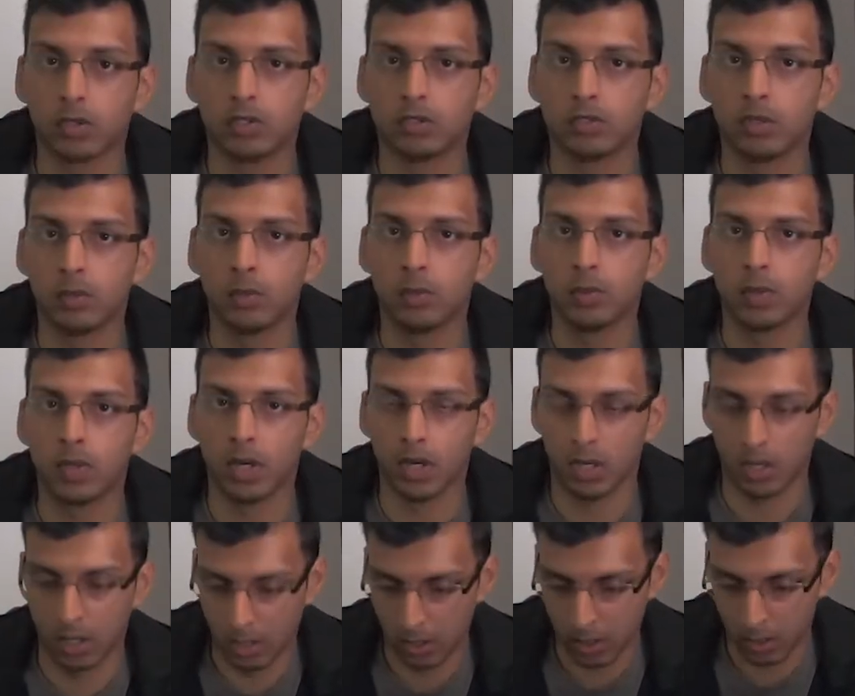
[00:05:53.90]
trip.
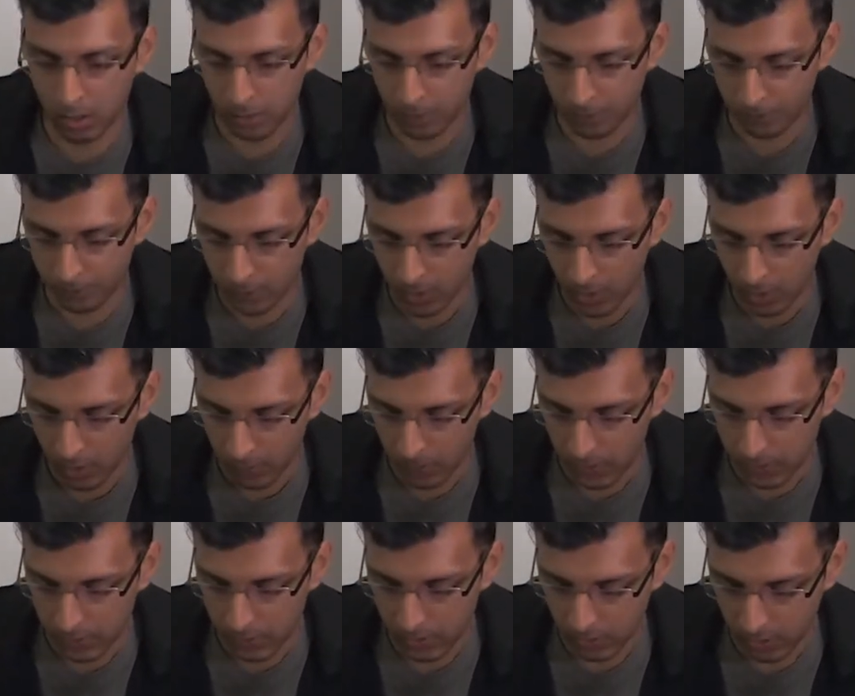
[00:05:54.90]

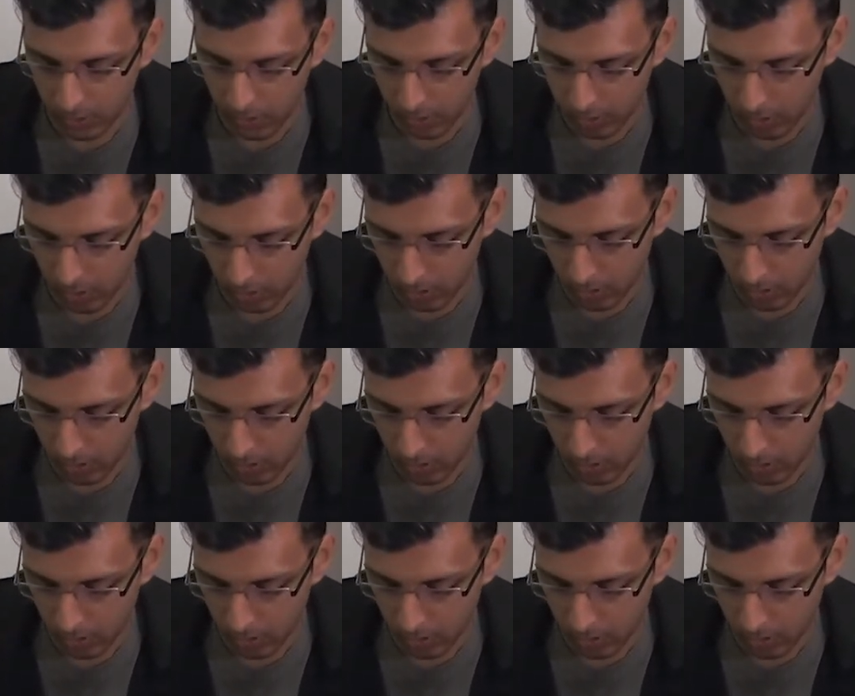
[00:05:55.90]
Basically,